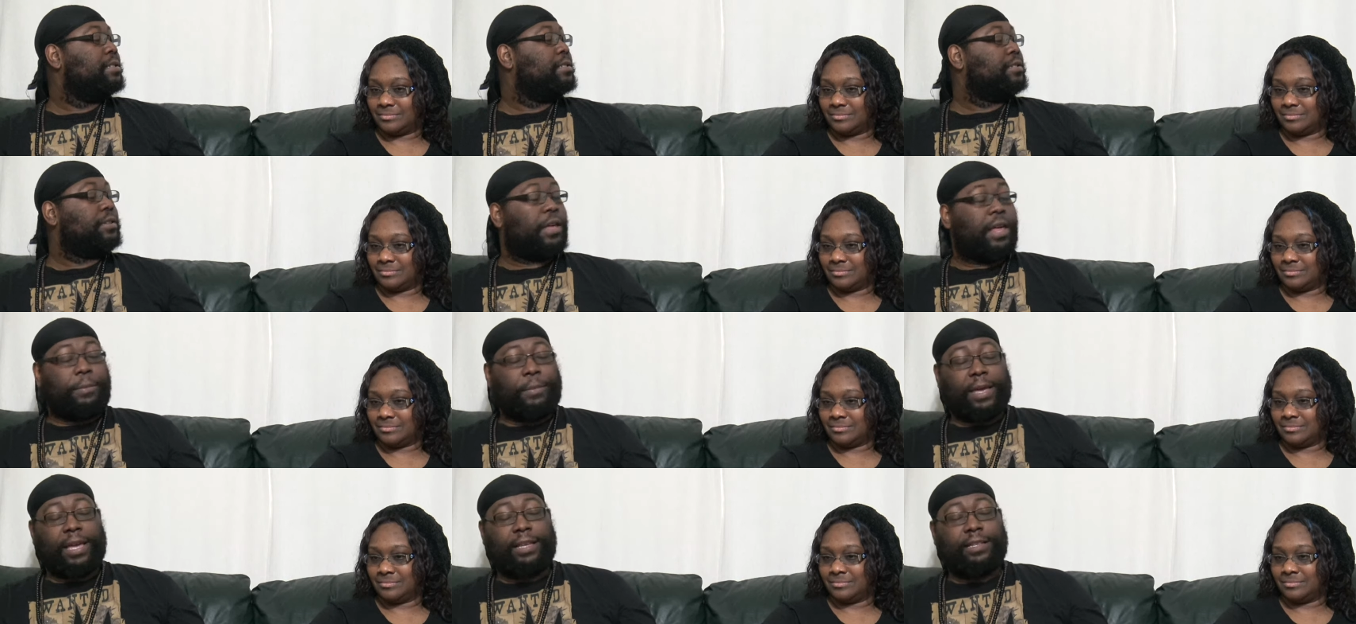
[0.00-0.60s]
Speaker 1: so
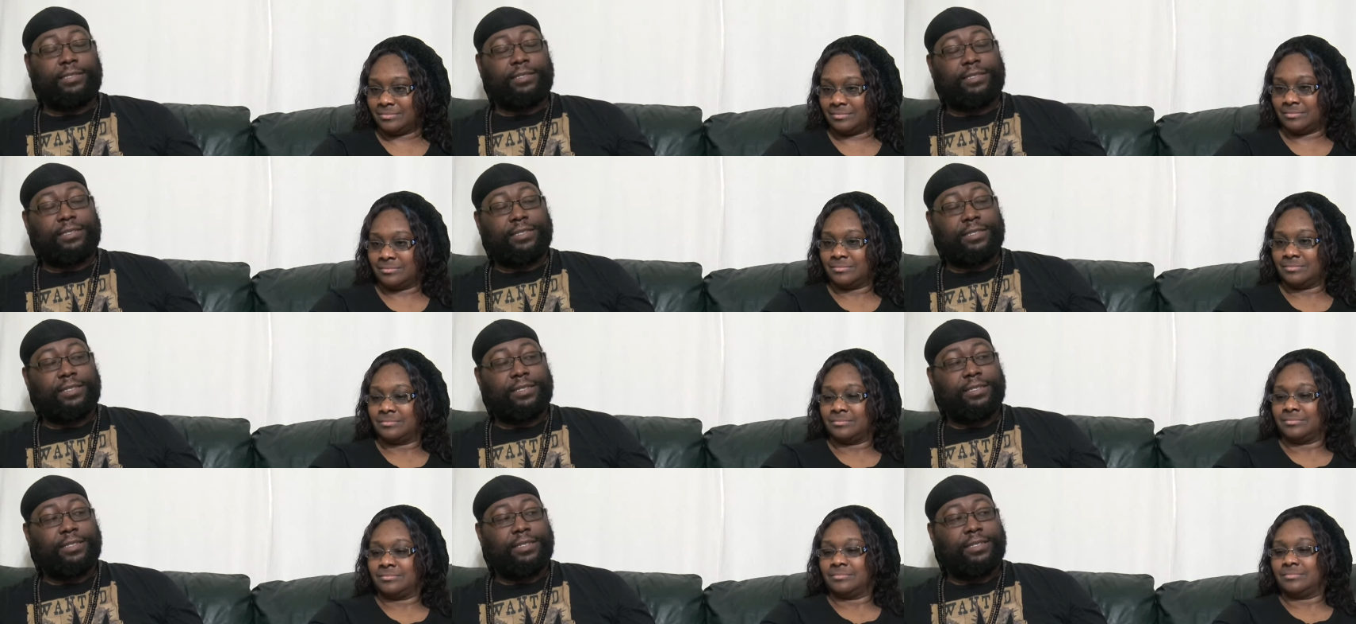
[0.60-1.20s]
that
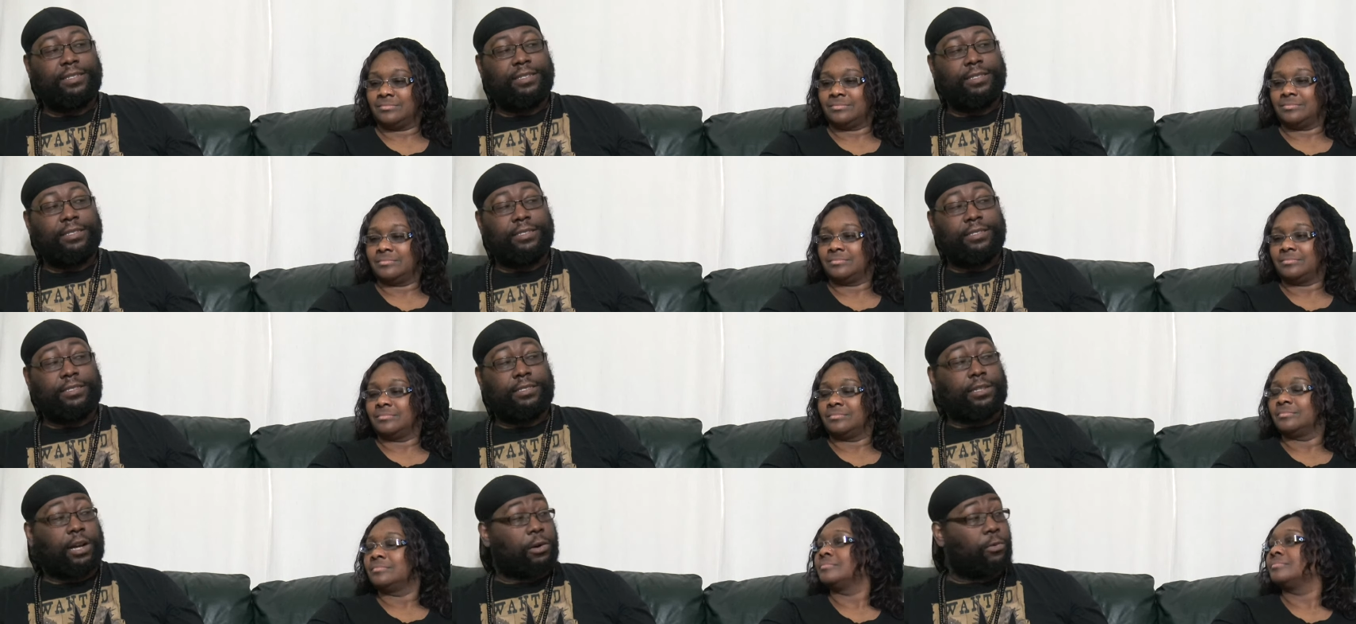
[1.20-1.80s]
means
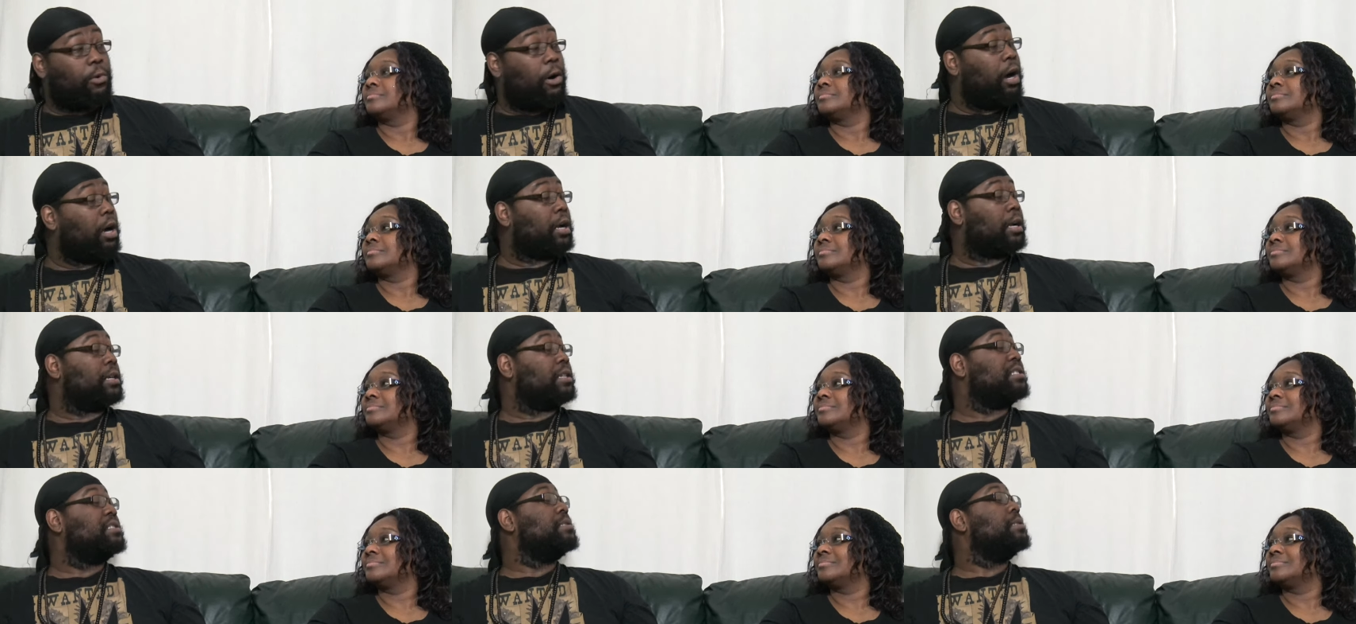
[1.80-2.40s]
Star
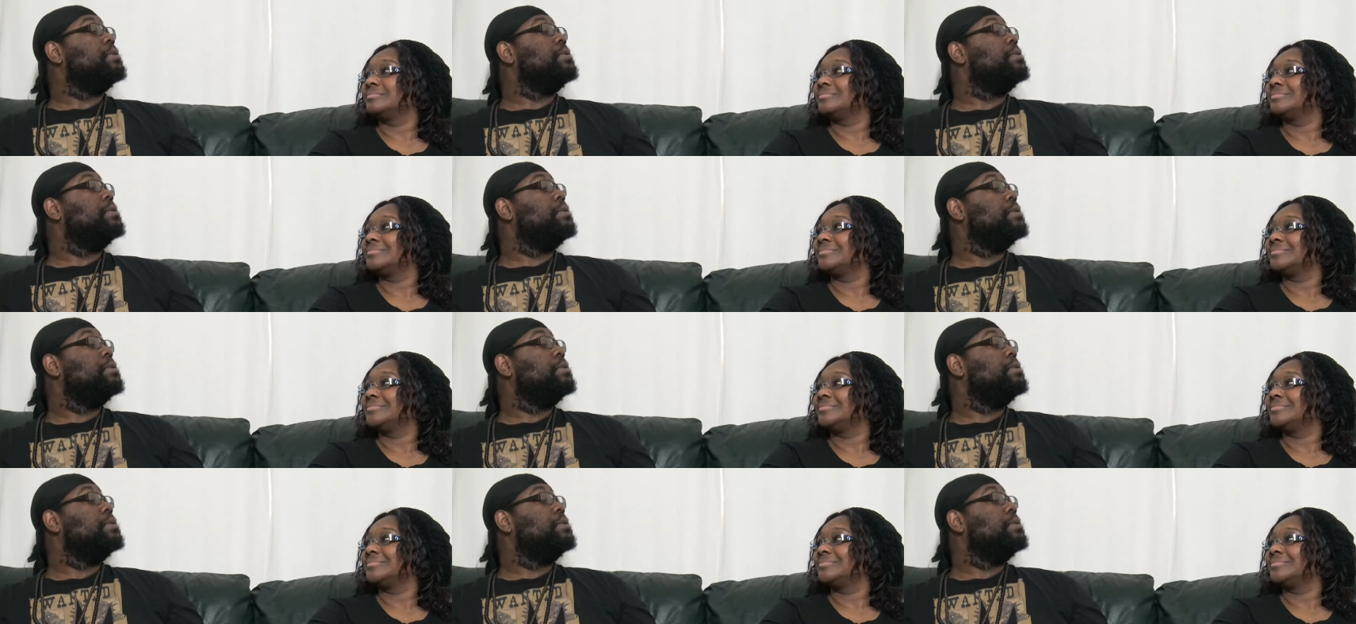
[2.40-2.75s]
Wars.